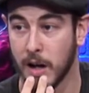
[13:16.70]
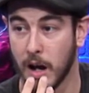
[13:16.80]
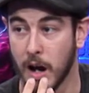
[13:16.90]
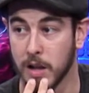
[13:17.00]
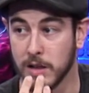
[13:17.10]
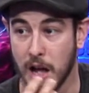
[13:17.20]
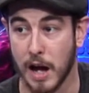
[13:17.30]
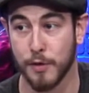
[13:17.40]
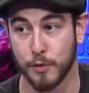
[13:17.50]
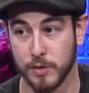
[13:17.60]
a
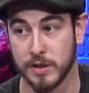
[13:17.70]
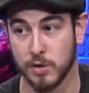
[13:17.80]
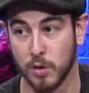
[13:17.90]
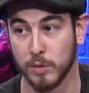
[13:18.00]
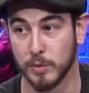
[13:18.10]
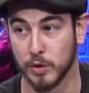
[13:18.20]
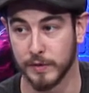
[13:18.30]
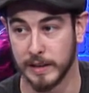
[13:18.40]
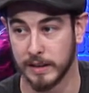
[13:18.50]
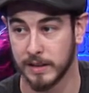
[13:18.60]
lot through this whole
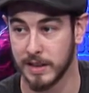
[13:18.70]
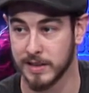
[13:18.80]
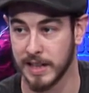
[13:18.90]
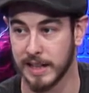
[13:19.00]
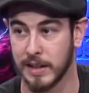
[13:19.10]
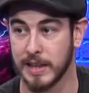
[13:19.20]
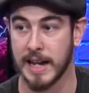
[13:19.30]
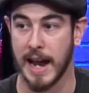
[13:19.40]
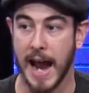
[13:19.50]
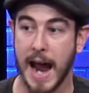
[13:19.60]
movie, because yeah. like they
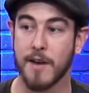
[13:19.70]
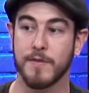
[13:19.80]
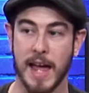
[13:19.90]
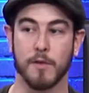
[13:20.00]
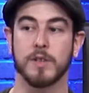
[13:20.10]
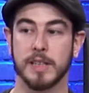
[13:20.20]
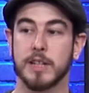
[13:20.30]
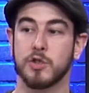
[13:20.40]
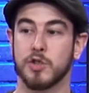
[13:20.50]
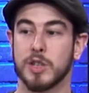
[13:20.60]
have that
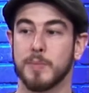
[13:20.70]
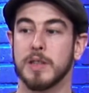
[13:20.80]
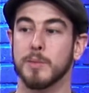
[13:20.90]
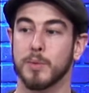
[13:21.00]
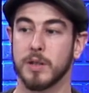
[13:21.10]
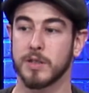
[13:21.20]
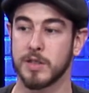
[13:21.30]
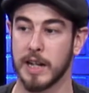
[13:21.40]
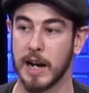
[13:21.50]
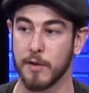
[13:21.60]
relationship in the books,
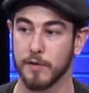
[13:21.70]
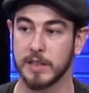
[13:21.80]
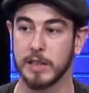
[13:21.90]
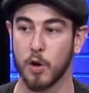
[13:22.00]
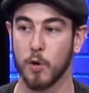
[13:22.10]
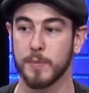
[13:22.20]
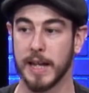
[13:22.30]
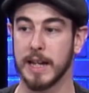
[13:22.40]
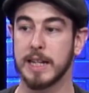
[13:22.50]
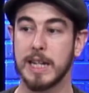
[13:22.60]
and I really hope
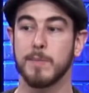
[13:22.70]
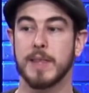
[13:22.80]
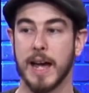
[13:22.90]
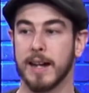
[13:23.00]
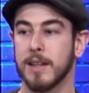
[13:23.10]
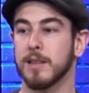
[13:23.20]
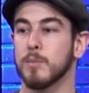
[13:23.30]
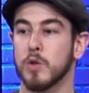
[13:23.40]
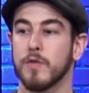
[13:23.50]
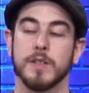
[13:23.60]
they keep that in the
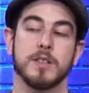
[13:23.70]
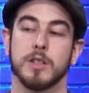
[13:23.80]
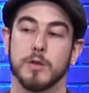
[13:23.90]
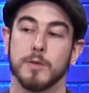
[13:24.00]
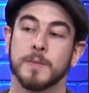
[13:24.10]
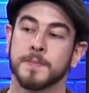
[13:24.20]
movie too.